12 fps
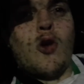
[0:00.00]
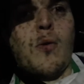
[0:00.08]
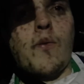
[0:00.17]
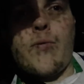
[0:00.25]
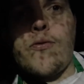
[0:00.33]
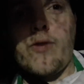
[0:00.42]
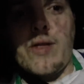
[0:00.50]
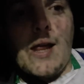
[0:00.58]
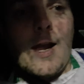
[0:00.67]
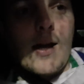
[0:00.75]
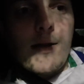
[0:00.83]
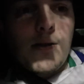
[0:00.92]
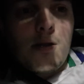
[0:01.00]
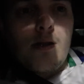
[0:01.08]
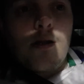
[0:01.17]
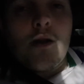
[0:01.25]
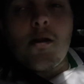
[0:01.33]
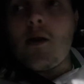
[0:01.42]
up for the
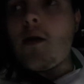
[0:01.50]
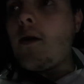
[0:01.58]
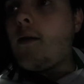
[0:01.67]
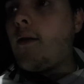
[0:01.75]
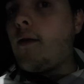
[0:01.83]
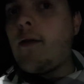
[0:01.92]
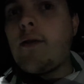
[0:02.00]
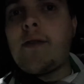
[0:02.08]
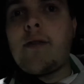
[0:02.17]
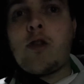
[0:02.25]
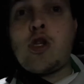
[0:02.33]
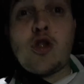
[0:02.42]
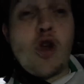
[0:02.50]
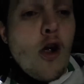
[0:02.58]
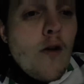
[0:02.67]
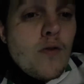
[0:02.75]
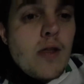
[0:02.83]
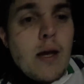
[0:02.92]
lads.
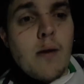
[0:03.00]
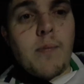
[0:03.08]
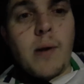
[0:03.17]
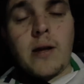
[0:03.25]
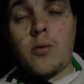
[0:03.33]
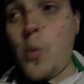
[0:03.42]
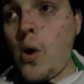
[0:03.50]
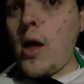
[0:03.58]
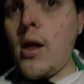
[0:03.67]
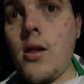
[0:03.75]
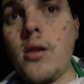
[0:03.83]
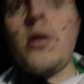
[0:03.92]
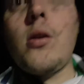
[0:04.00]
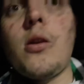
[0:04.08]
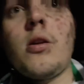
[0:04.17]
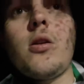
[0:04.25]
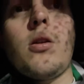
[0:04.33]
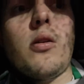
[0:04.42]
Deserved it, played well,
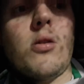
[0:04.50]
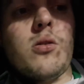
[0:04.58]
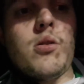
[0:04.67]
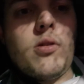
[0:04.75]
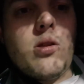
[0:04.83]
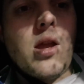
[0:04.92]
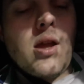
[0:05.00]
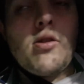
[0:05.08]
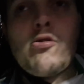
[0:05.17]
uh,